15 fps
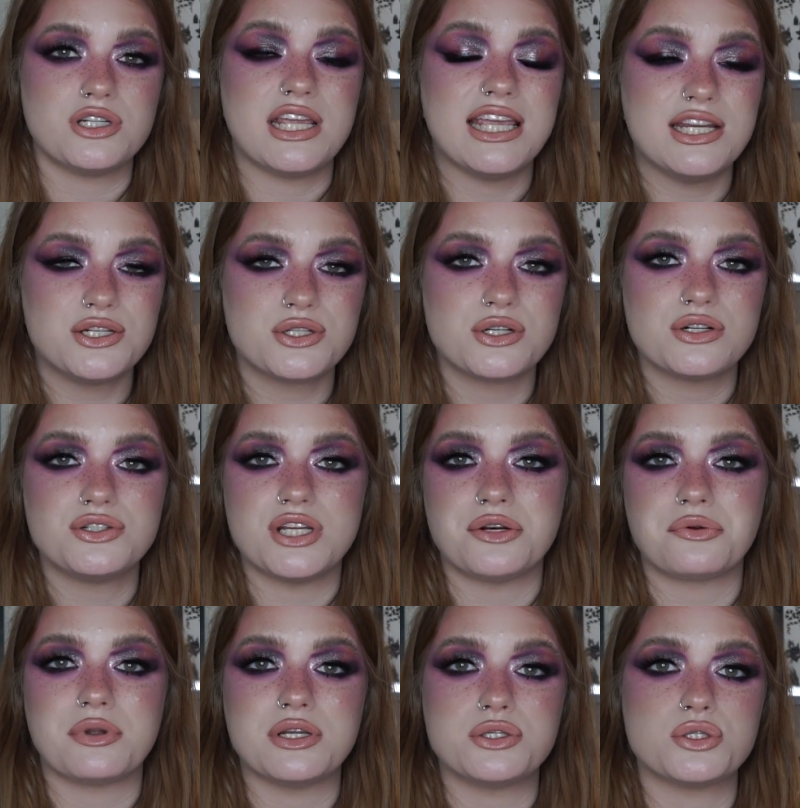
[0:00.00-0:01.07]

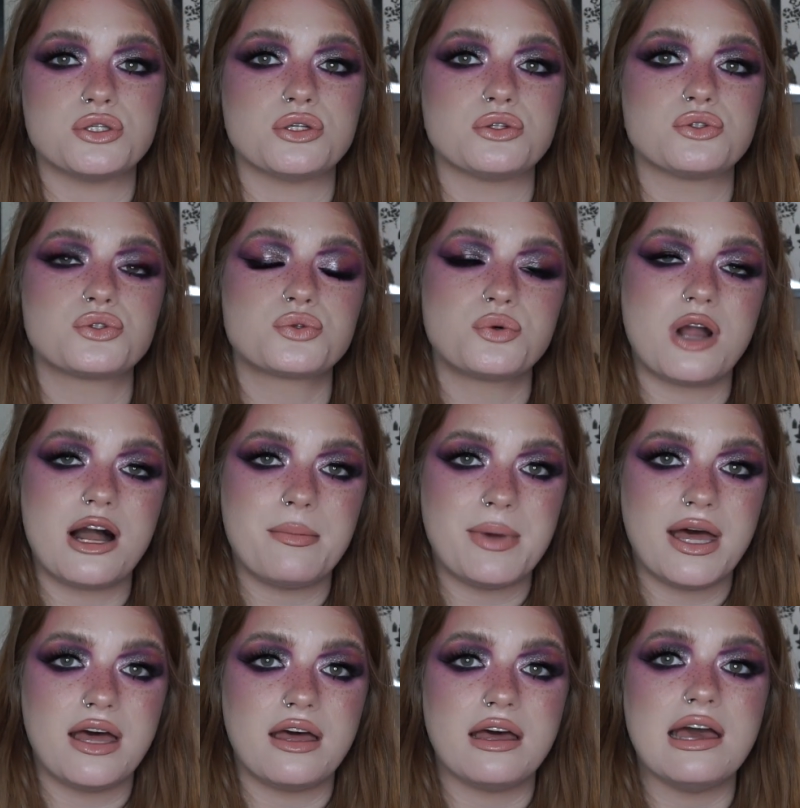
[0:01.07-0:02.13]
intergenerational
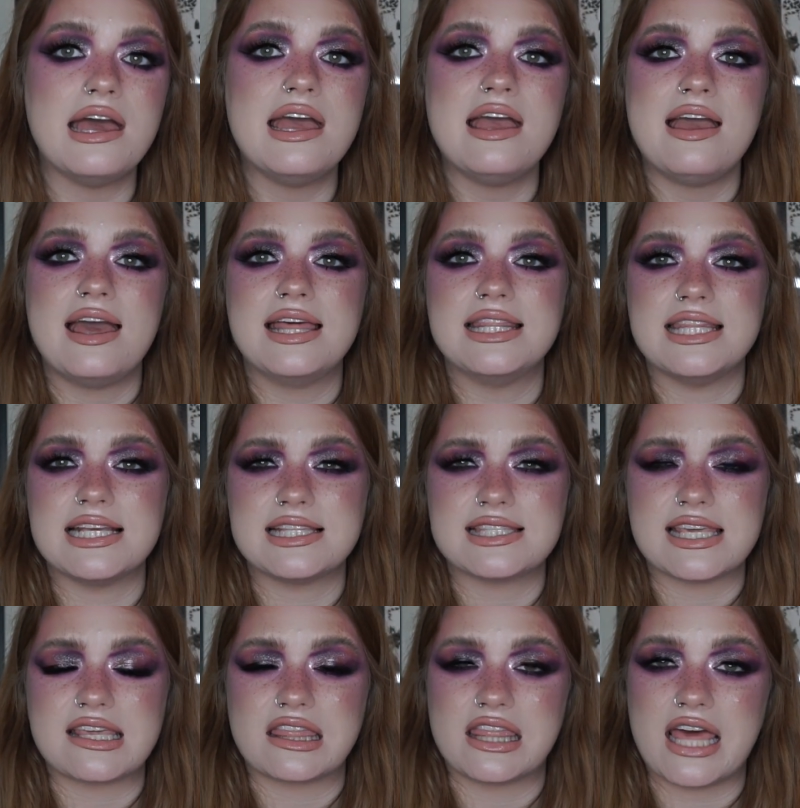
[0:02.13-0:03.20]
trauma and things
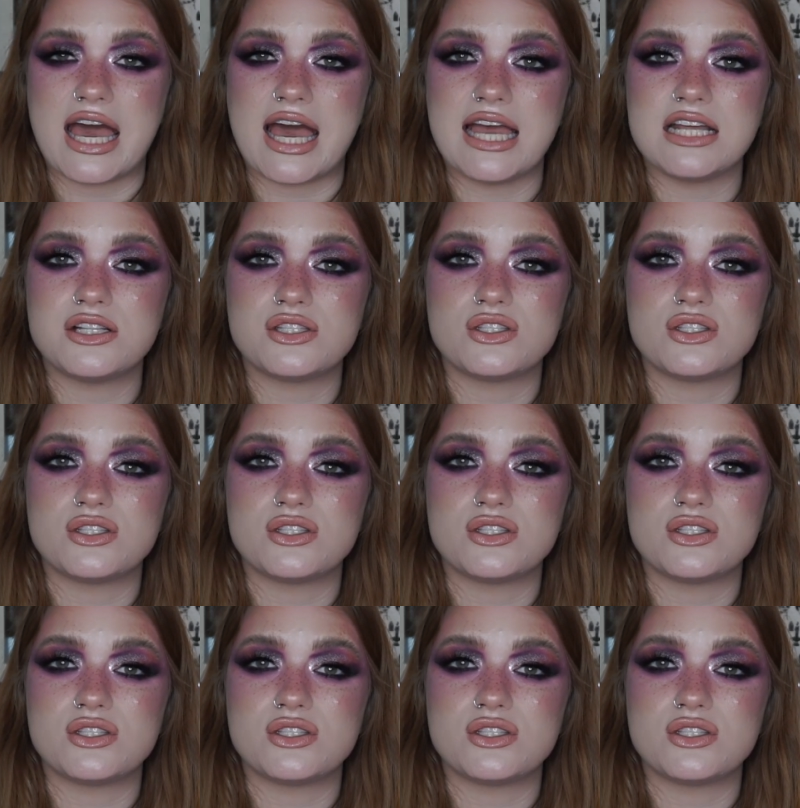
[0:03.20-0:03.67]
like that